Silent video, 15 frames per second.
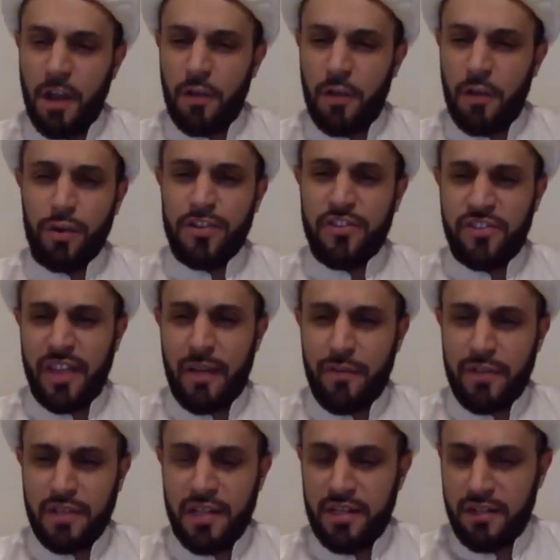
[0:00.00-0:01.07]
Now, the word
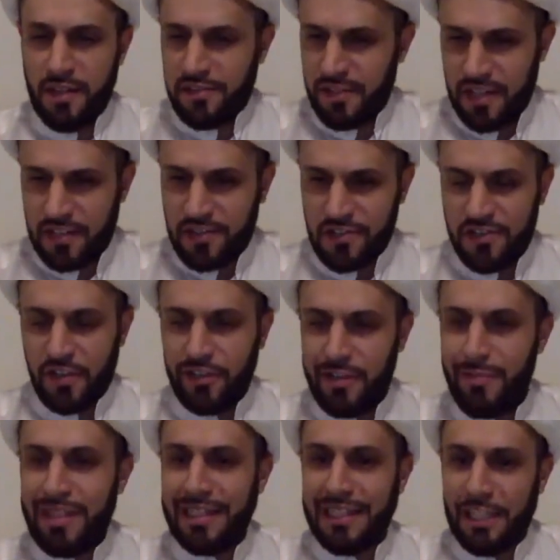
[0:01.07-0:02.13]
70 doesn't
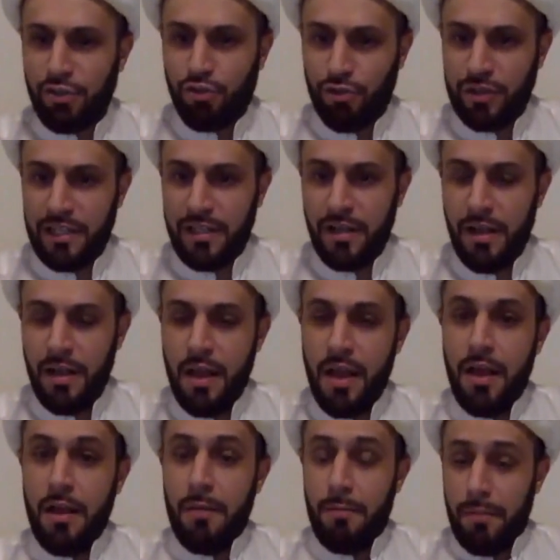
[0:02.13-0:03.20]
necessarily mean literally,
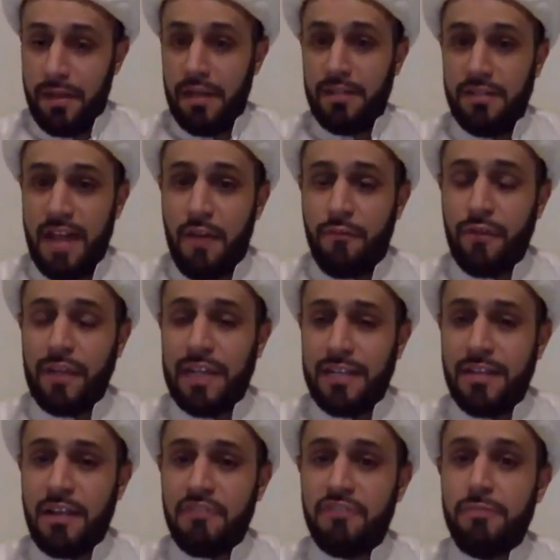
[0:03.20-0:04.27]
but it
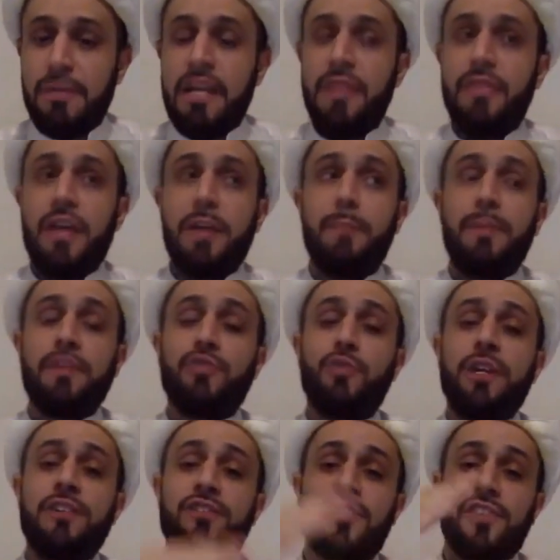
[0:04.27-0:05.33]
definitely does mean that
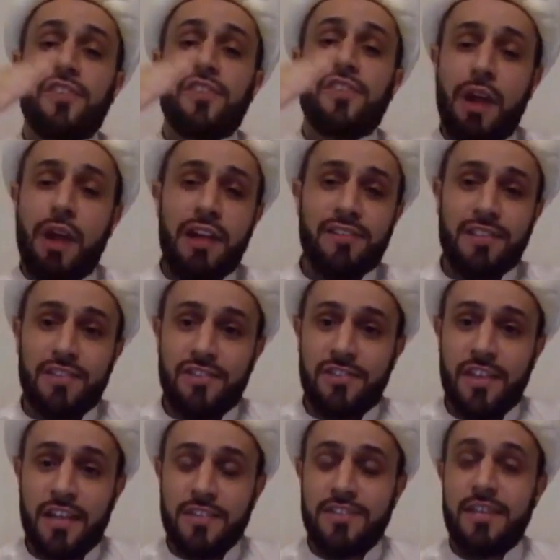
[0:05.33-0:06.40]
between sunrise
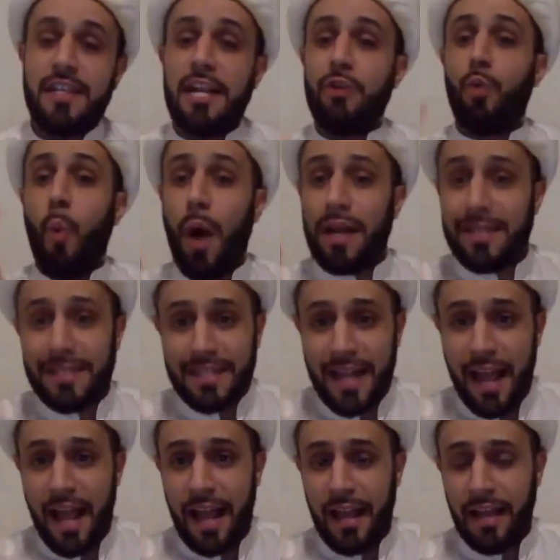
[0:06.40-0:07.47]
and sunset in
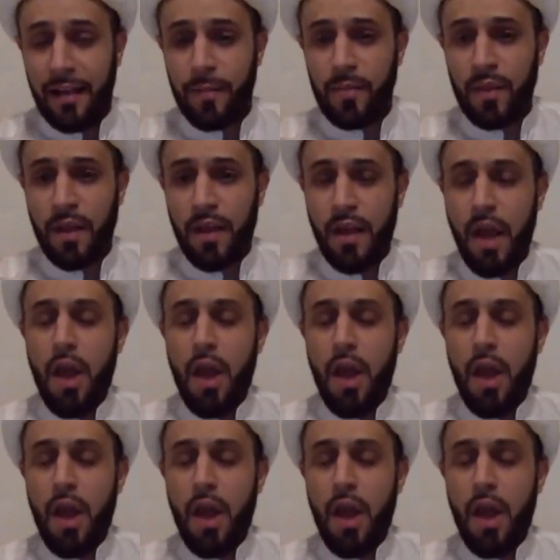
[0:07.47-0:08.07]
one day,